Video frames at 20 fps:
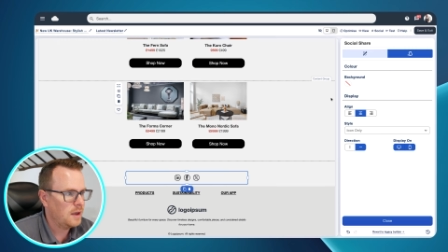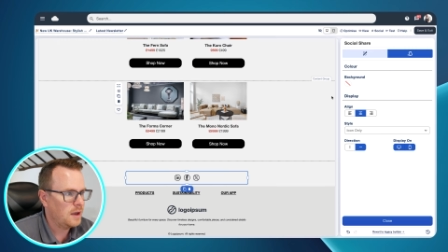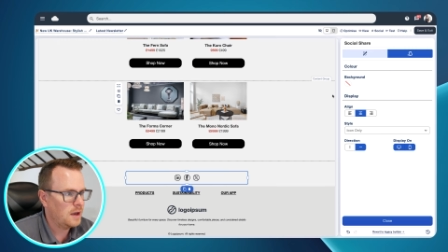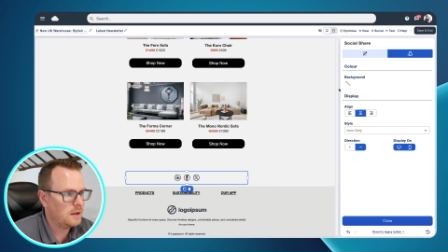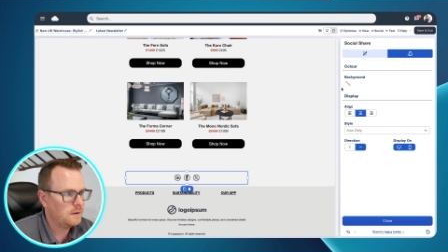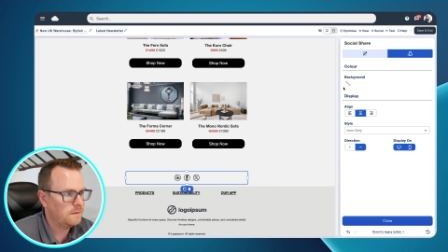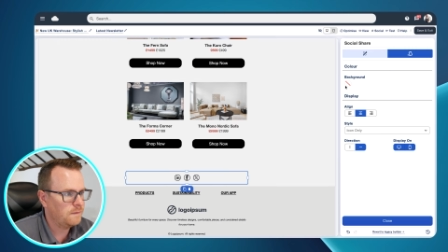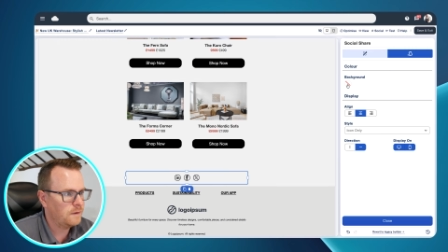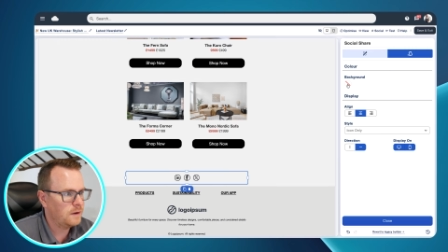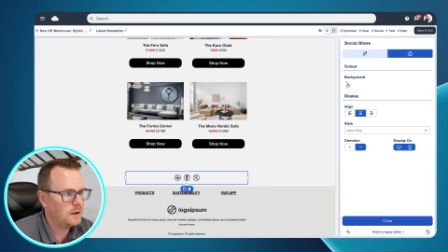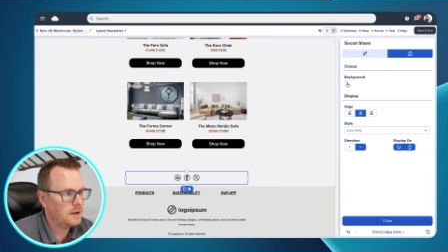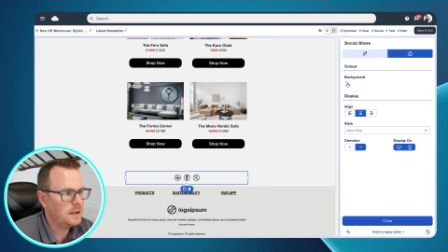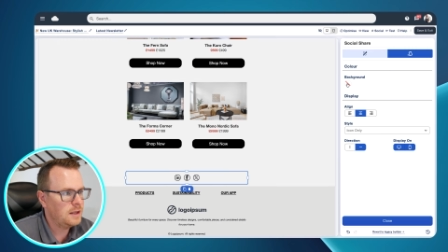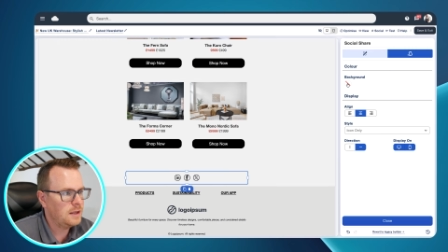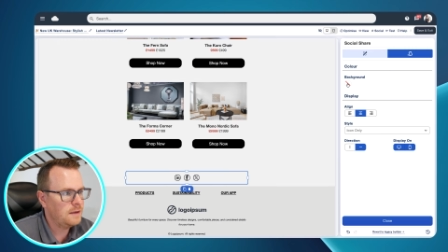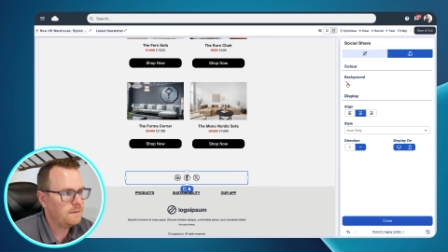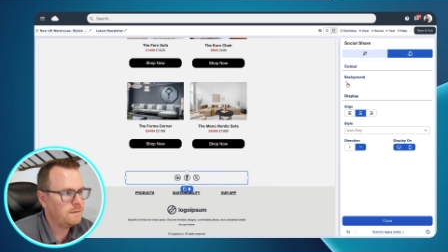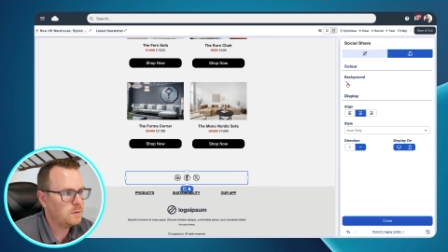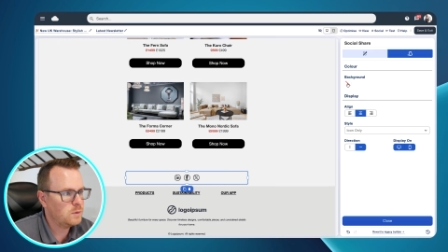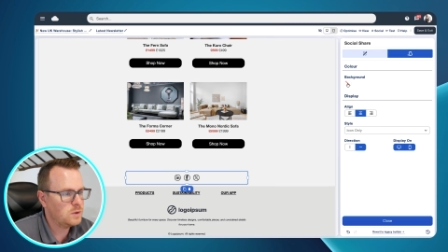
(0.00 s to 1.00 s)
And finally,
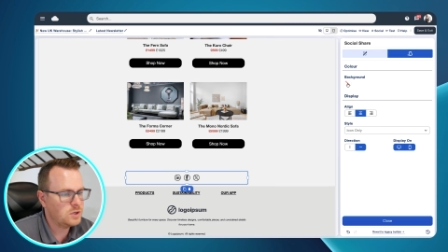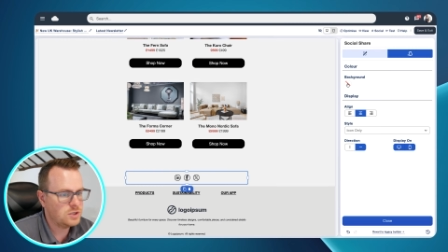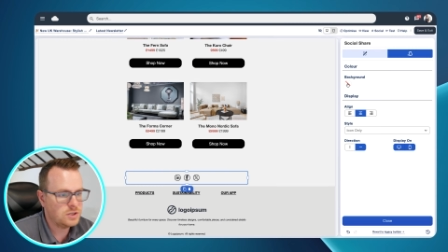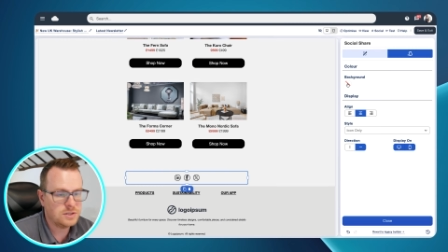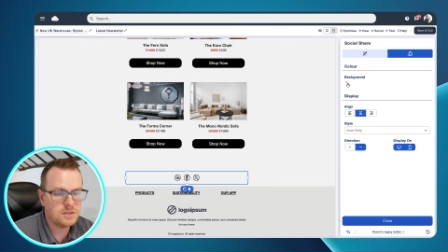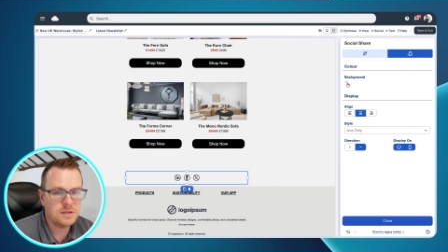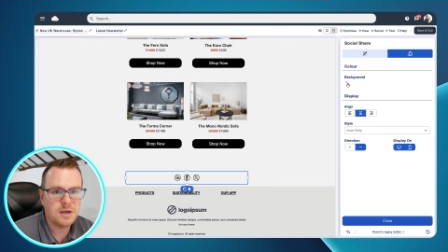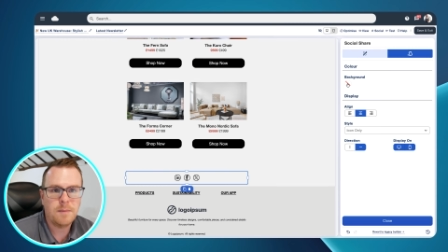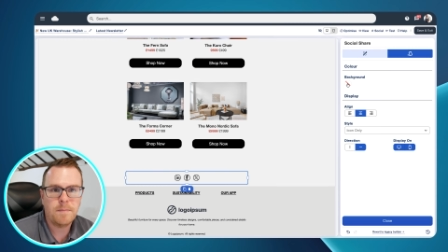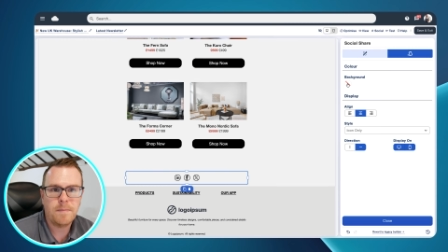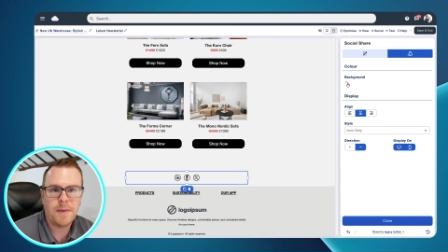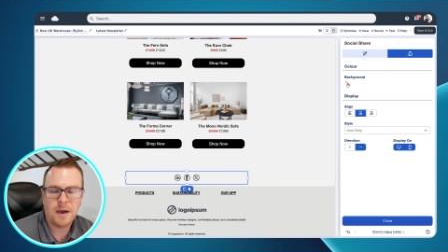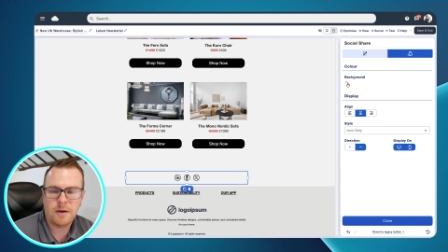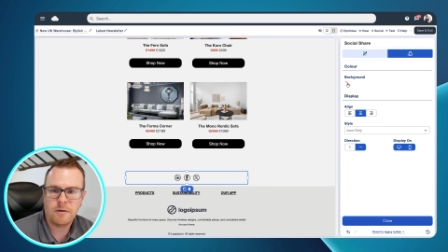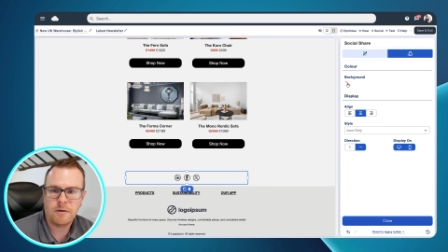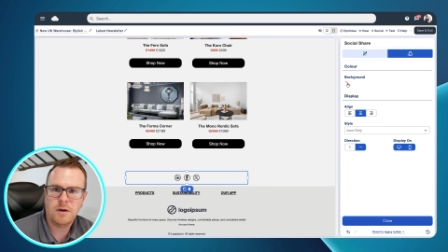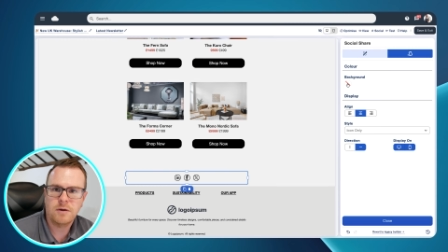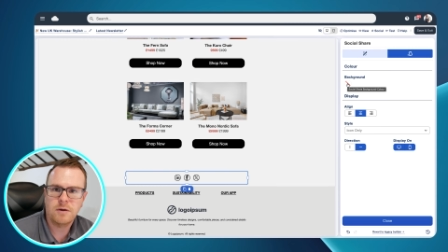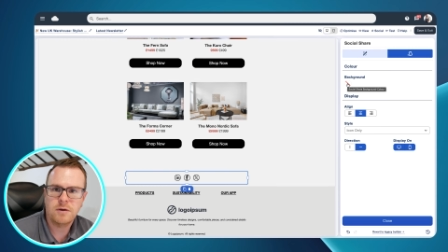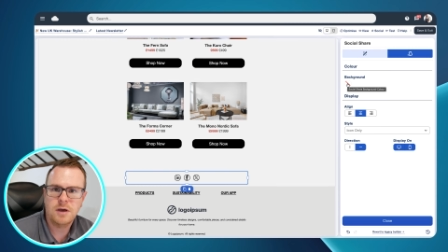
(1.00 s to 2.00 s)
if you wish to set a
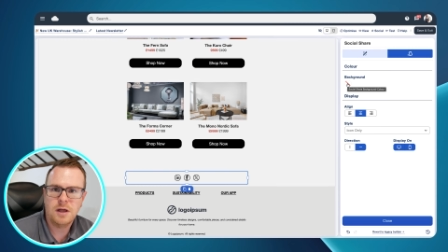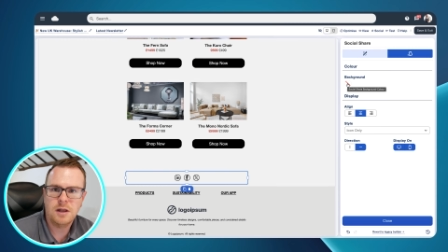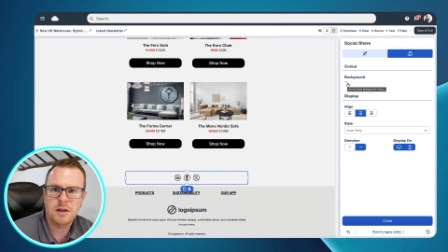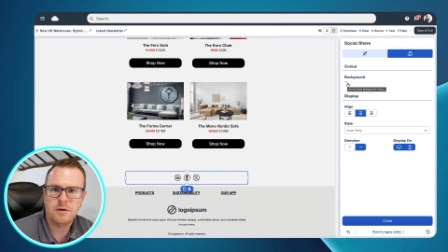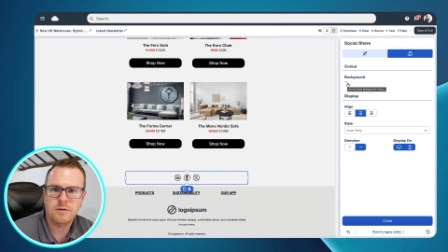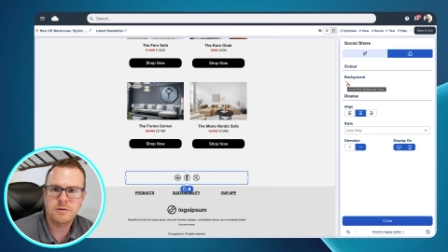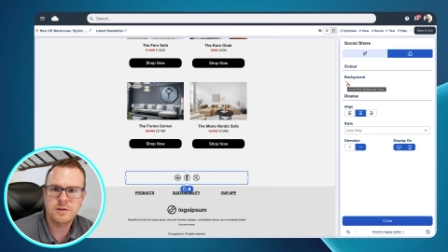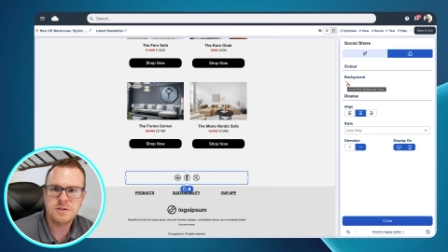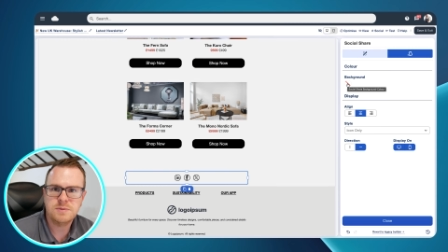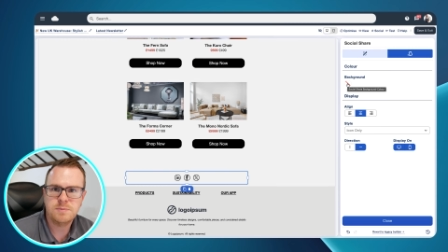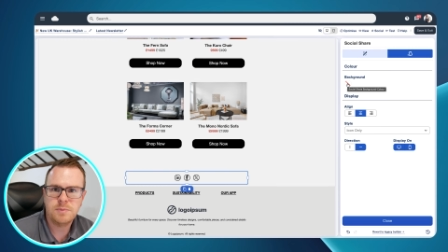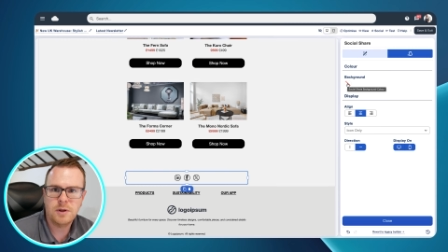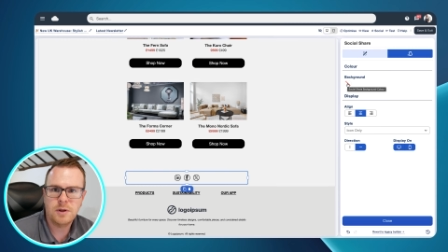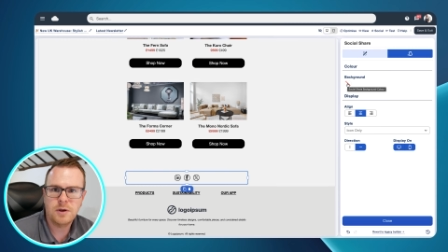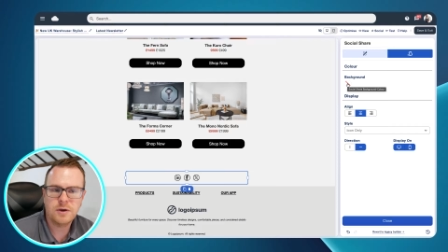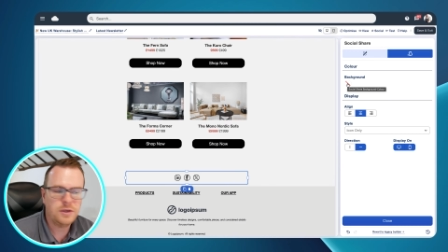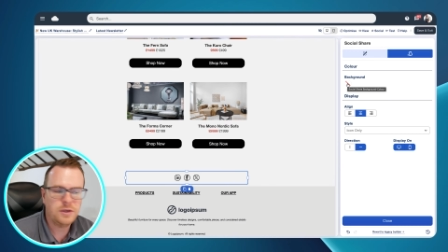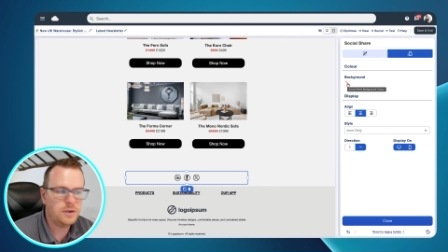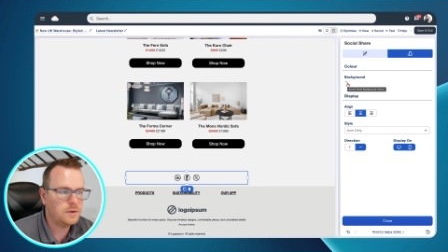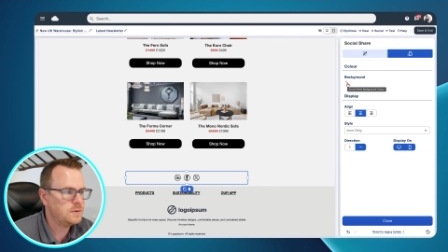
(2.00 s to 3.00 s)
background color on this
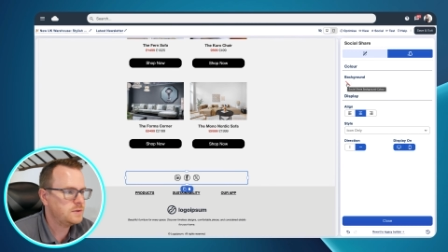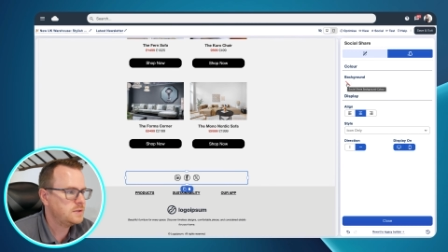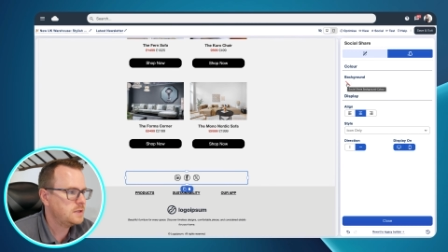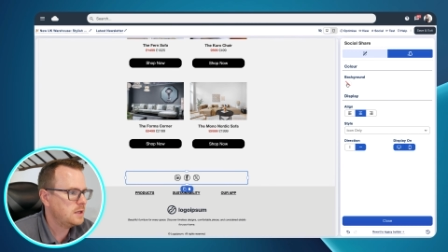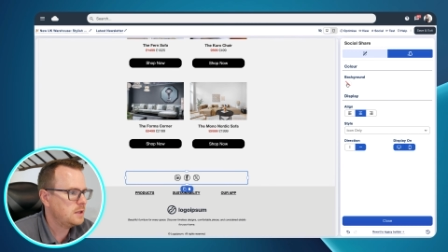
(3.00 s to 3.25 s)
block, you'll see